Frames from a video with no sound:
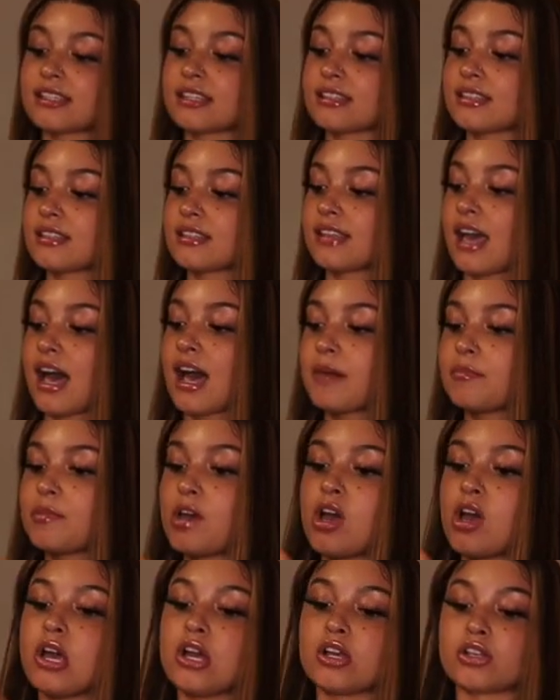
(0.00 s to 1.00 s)
is a
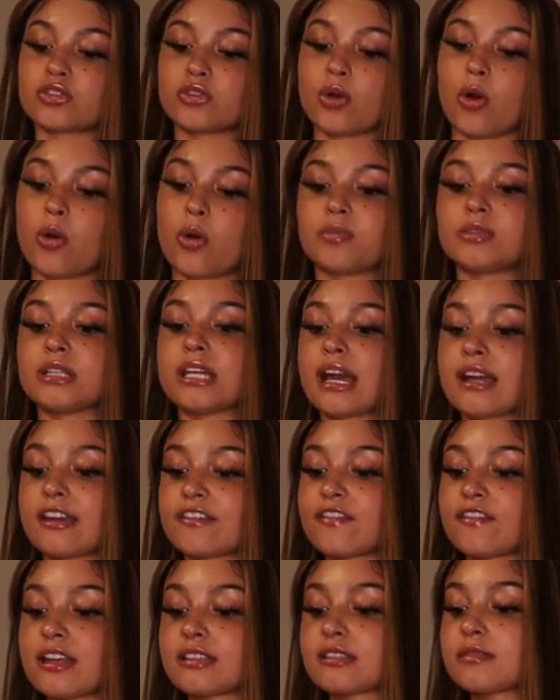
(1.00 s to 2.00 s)
top, so hopefully I
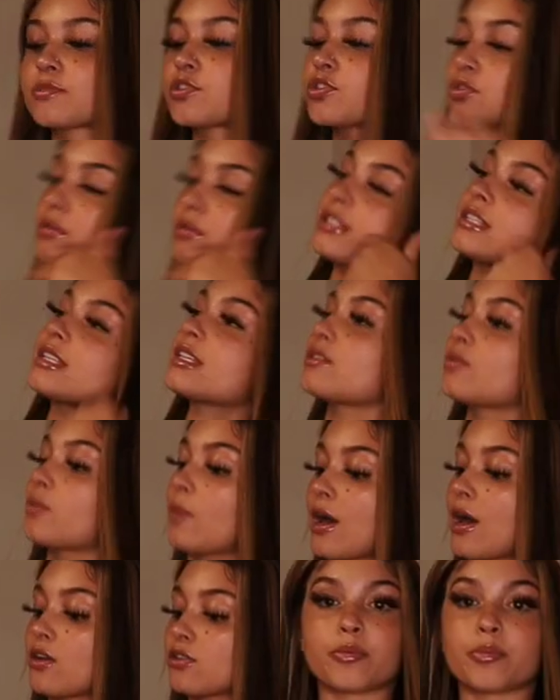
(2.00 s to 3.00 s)
can find some shorts as
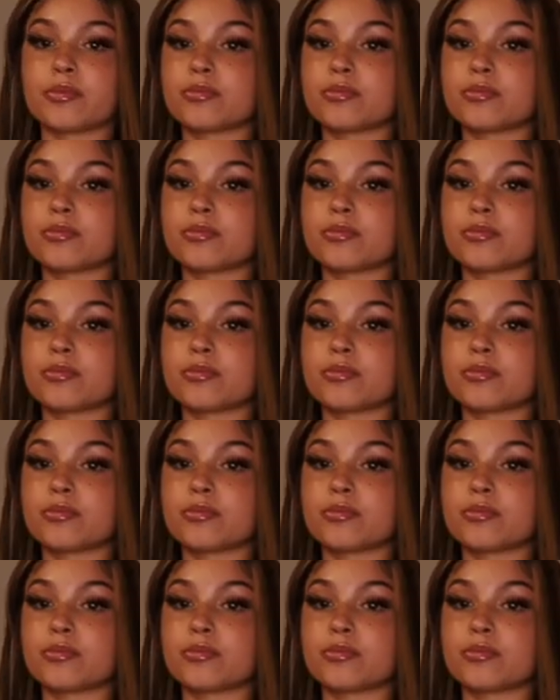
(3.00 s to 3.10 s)
well